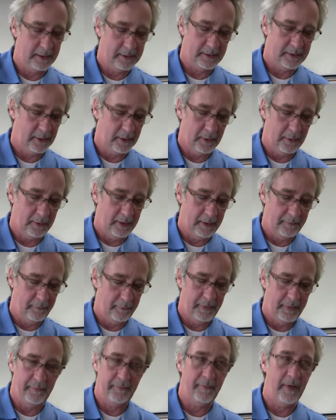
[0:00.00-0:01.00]
So if
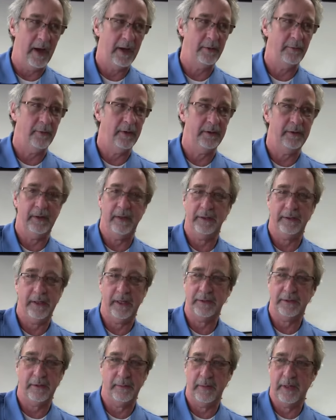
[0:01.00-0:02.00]
we find one that
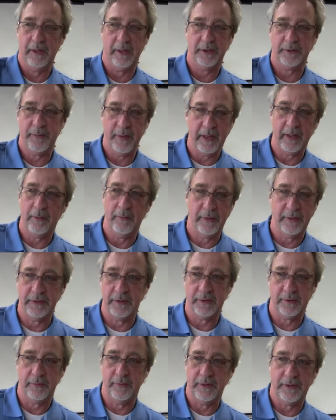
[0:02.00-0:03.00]
doesn't meet our spec, we
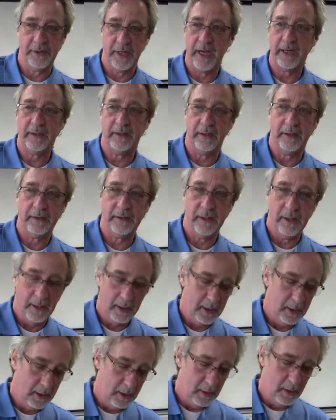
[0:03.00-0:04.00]
just reject it.
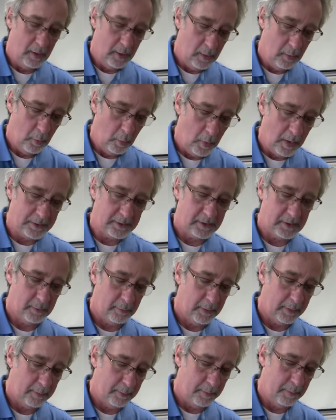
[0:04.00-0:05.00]
Once
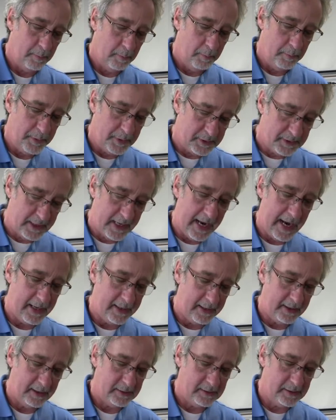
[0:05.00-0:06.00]
the
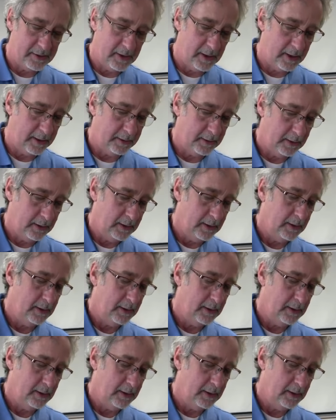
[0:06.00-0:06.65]
scanning is done,